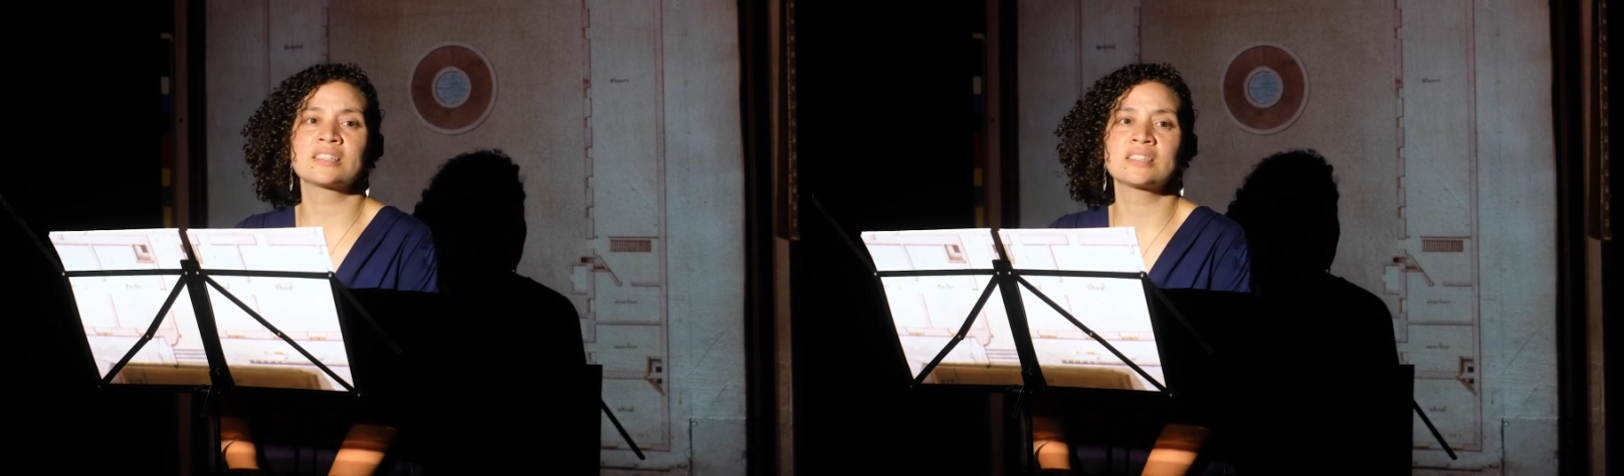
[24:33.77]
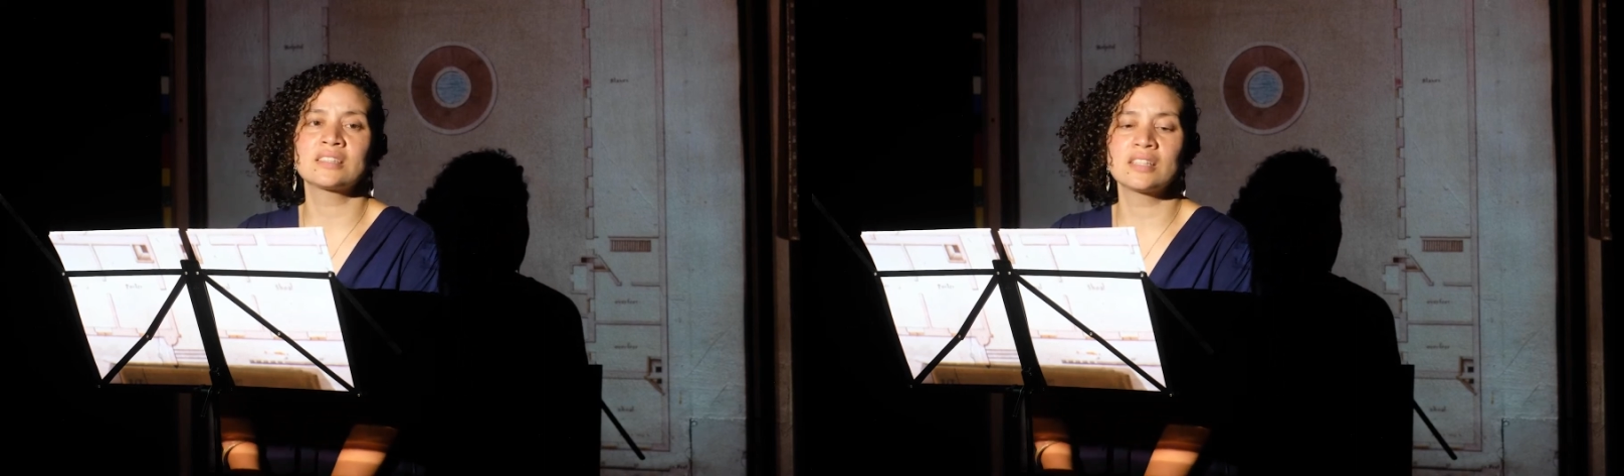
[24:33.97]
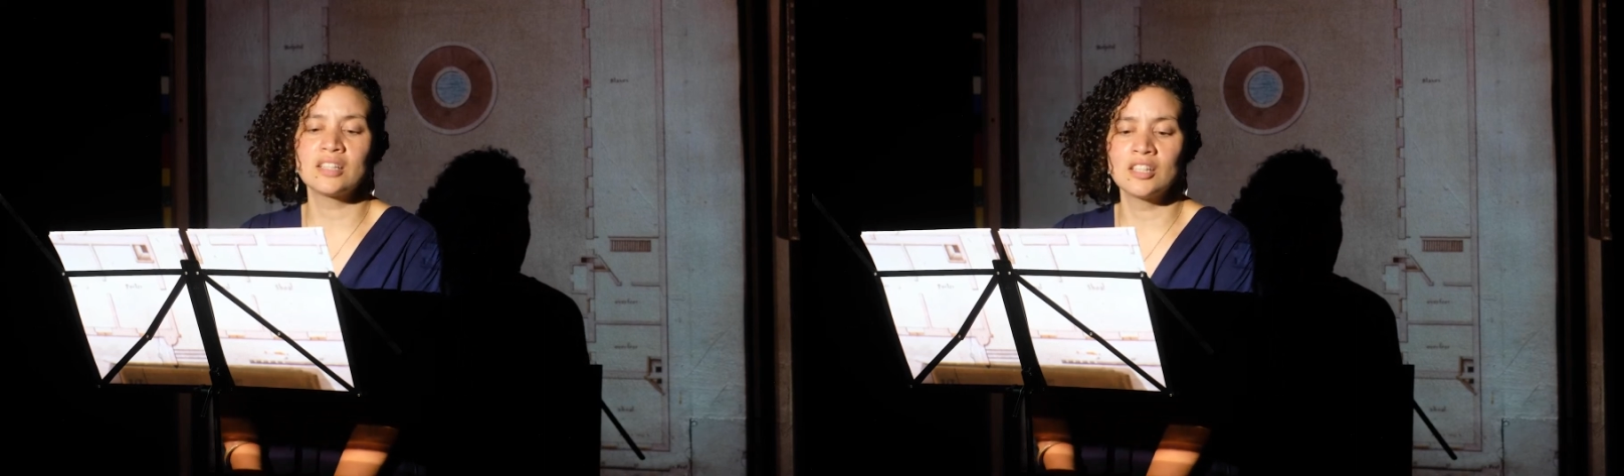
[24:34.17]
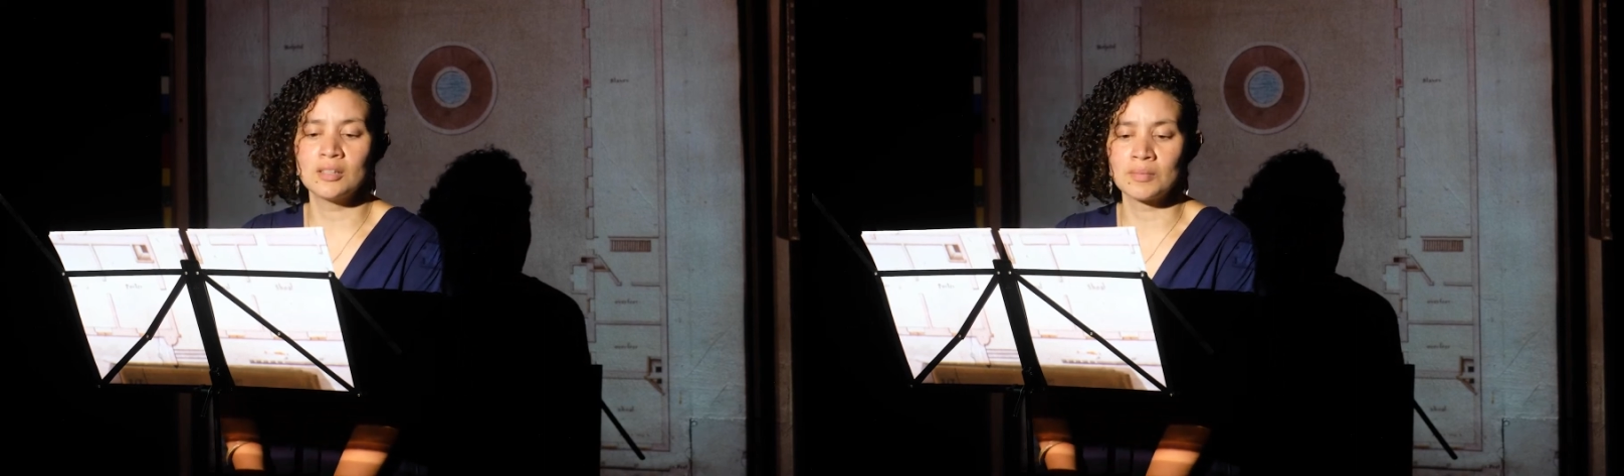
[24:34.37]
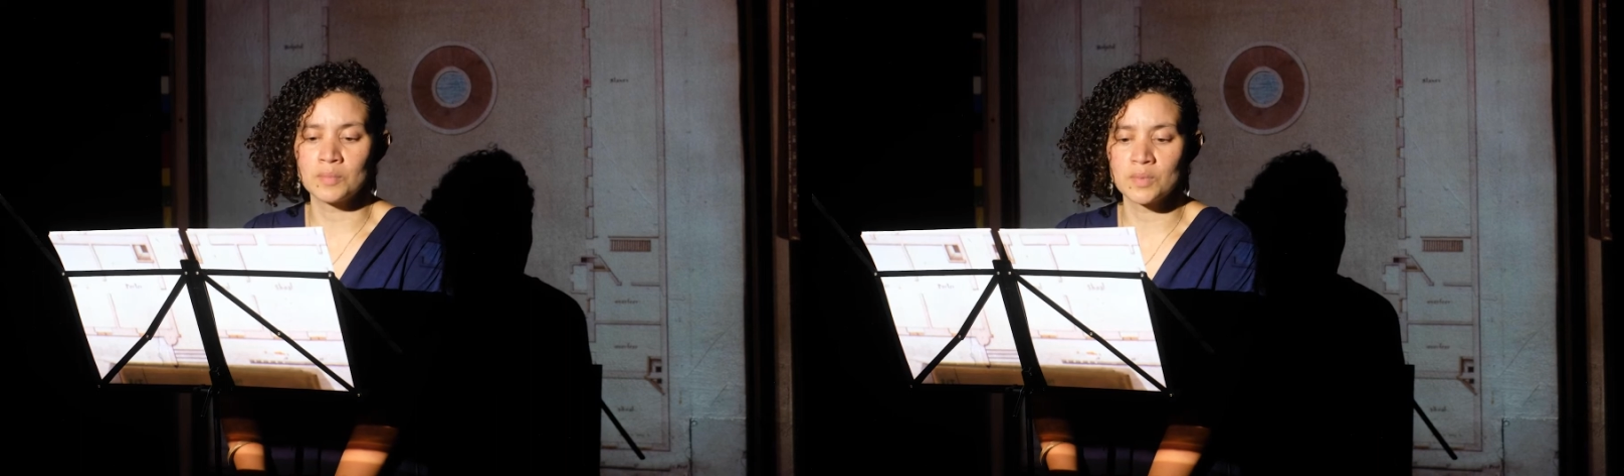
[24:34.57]

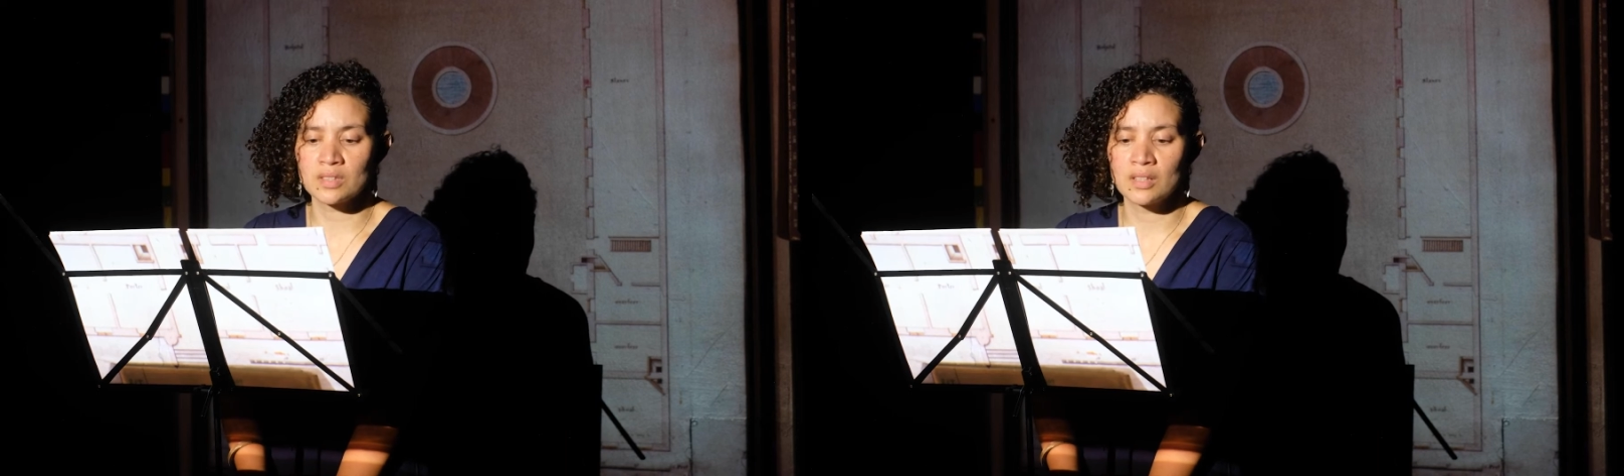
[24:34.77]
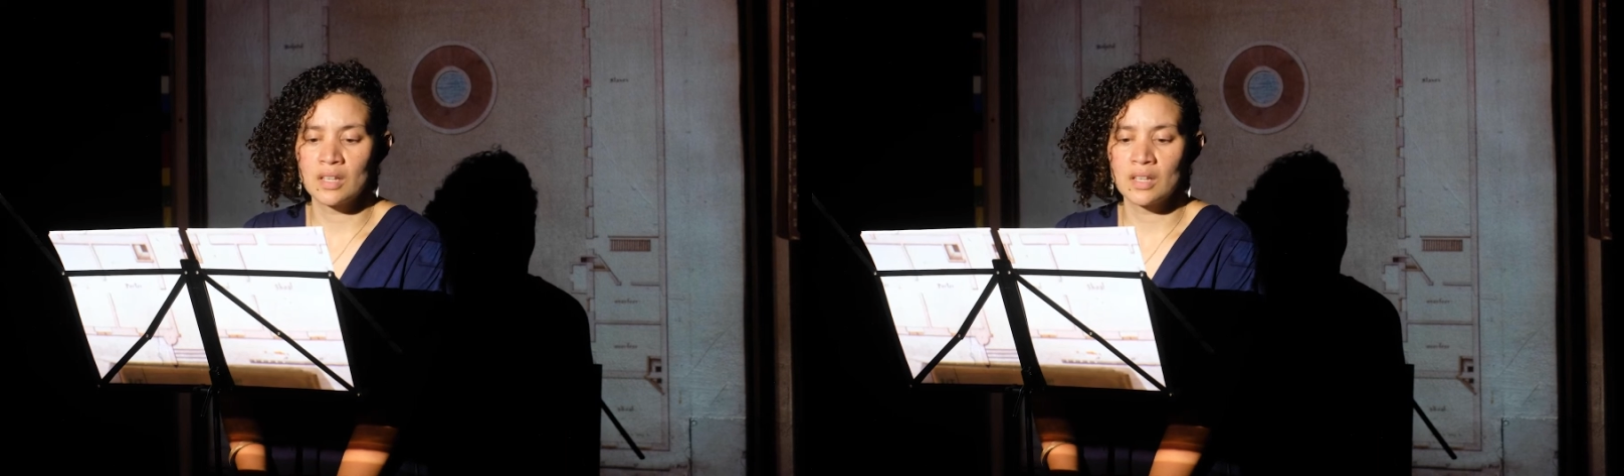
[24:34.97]
streams